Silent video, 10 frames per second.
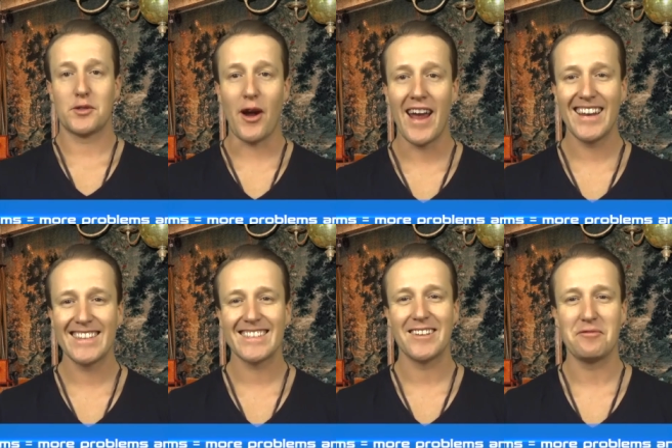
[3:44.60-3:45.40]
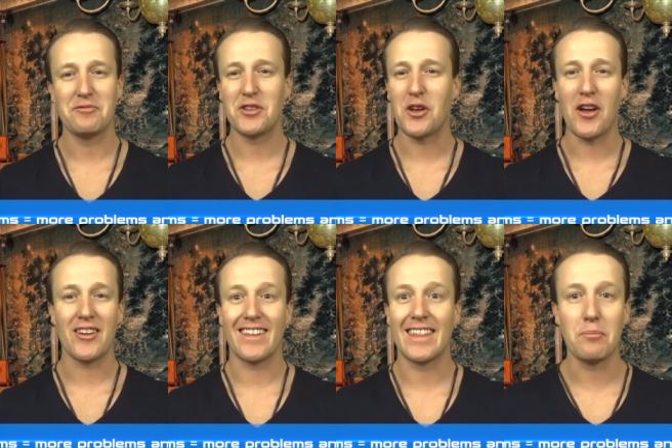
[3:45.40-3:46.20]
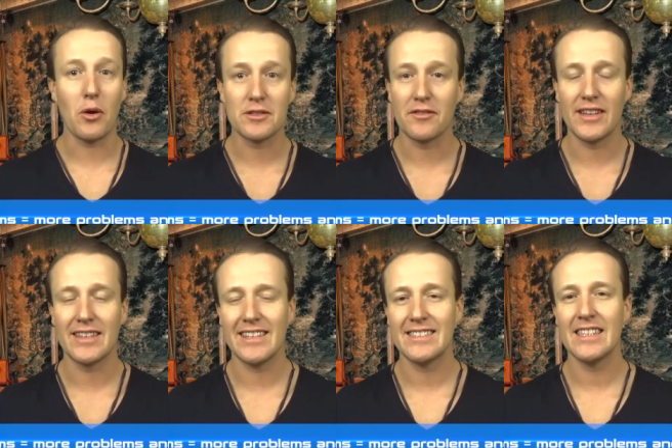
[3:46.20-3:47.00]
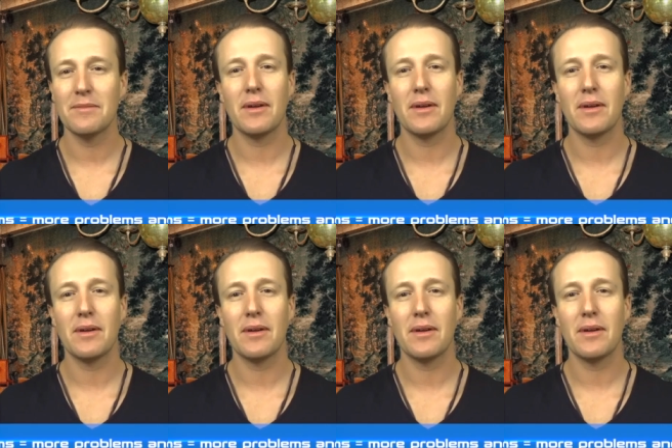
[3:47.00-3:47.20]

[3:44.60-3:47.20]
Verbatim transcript: great, um, you know, and I think boats are fantastic.